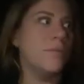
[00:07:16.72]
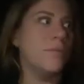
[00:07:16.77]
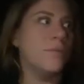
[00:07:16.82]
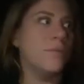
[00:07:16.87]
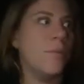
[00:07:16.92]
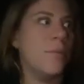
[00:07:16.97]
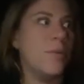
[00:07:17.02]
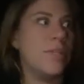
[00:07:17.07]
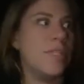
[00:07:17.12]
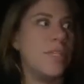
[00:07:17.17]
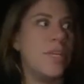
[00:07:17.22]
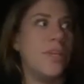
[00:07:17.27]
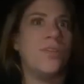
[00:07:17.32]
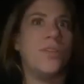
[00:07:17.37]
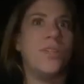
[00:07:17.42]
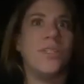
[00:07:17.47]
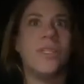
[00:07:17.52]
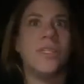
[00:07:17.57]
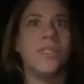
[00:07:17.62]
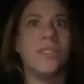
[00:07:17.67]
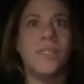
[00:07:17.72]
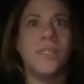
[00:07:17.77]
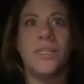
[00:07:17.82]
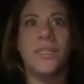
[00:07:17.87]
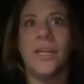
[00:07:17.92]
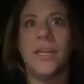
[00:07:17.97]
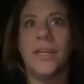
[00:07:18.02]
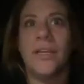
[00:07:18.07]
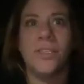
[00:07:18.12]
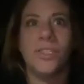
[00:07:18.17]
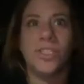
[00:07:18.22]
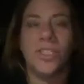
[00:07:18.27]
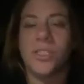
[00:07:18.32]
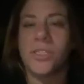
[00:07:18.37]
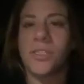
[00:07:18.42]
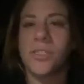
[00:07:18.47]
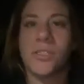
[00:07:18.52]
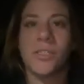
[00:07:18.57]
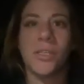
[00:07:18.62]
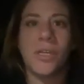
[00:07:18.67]
I want to say a 360. Like it's
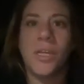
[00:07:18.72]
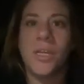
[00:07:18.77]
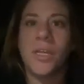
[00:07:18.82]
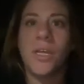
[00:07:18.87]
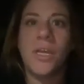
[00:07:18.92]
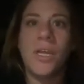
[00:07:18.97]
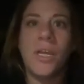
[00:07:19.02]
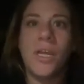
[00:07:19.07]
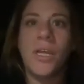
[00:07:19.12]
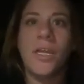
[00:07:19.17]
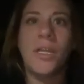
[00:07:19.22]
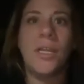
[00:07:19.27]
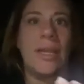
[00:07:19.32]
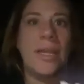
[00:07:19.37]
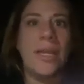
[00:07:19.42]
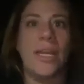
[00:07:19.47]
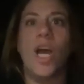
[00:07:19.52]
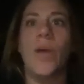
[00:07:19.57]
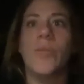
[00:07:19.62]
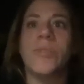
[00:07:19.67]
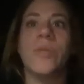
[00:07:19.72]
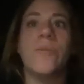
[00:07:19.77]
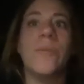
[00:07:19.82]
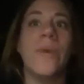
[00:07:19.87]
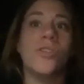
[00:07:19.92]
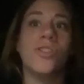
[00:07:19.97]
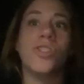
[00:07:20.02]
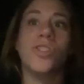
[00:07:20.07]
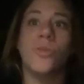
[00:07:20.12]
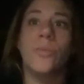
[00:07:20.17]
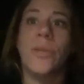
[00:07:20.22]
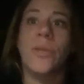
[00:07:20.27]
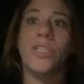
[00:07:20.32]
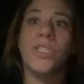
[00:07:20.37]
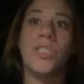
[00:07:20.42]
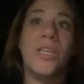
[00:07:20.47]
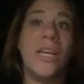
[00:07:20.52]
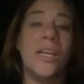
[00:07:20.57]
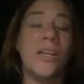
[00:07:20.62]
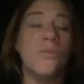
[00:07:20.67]
just like it helps him out so
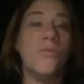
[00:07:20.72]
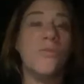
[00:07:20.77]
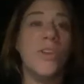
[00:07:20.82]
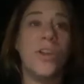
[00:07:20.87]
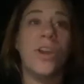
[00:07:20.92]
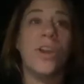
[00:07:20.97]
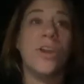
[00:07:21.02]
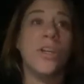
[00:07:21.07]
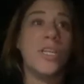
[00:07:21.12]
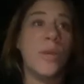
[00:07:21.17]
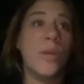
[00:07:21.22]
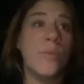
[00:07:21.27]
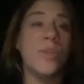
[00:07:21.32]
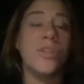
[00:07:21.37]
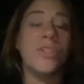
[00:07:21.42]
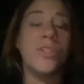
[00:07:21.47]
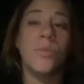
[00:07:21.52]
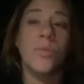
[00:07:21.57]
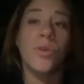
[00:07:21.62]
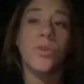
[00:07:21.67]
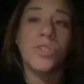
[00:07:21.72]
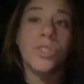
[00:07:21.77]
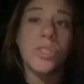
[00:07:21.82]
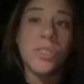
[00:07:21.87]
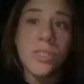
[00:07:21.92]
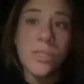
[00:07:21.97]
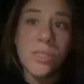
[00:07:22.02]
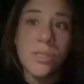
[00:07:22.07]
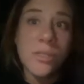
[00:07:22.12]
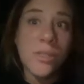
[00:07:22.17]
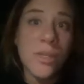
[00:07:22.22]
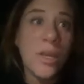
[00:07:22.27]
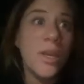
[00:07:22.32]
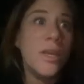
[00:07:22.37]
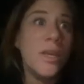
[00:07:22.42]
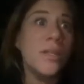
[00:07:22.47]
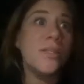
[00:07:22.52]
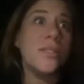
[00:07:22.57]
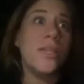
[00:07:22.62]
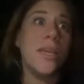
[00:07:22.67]
much. He had a very hard time with his emotions,
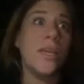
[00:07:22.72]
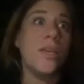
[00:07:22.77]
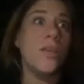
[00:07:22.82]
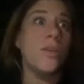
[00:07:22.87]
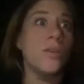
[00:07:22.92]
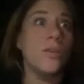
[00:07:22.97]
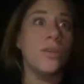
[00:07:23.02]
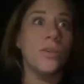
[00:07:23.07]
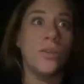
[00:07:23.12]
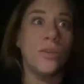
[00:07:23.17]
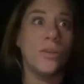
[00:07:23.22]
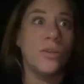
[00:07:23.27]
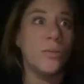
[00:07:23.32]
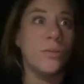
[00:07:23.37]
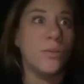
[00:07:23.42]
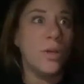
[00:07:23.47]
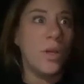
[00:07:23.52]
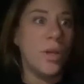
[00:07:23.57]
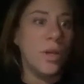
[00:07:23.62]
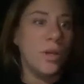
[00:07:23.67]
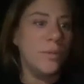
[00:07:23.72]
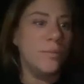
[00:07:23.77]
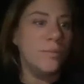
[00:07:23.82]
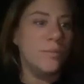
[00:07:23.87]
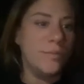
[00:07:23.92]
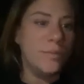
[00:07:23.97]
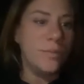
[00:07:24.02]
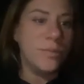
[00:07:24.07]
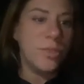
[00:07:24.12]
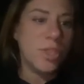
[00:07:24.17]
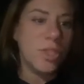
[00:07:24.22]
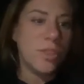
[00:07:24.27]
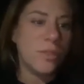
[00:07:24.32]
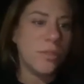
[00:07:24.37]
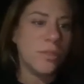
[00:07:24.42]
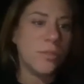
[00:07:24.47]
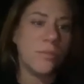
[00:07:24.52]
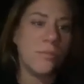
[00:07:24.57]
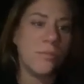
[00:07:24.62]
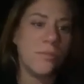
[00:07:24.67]
taking,
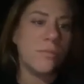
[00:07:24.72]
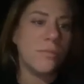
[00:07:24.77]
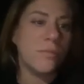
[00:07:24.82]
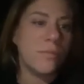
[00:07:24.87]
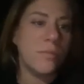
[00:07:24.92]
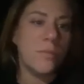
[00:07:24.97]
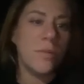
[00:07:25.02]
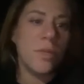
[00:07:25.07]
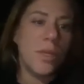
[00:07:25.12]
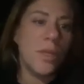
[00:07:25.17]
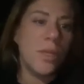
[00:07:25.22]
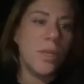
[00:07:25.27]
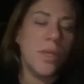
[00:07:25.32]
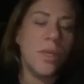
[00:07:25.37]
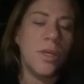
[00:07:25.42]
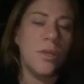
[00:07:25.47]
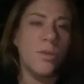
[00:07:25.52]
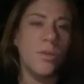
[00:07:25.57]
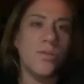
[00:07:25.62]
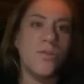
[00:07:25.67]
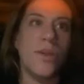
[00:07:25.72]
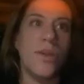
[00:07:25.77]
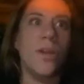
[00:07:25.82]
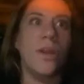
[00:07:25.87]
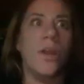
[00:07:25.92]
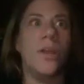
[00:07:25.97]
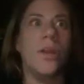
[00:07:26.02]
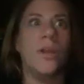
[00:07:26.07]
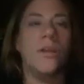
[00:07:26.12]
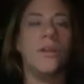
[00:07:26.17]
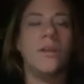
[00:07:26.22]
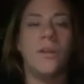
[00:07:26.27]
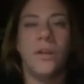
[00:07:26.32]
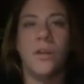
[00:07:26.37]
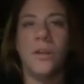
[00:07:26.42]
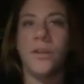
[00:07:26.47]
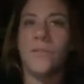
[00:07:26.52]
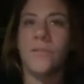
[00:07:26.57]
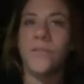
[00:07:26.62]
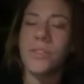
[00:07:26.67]
just it was very hard on
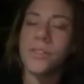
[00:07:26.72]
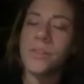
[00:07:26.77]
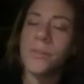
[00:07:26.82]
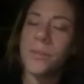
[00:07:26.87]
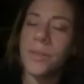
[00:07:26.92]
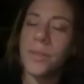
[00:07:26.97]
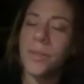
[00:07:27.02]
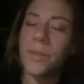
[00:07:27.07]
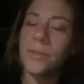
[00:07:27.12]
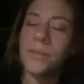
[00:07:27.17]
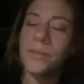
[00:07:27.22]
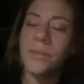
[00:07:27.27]
all of us. But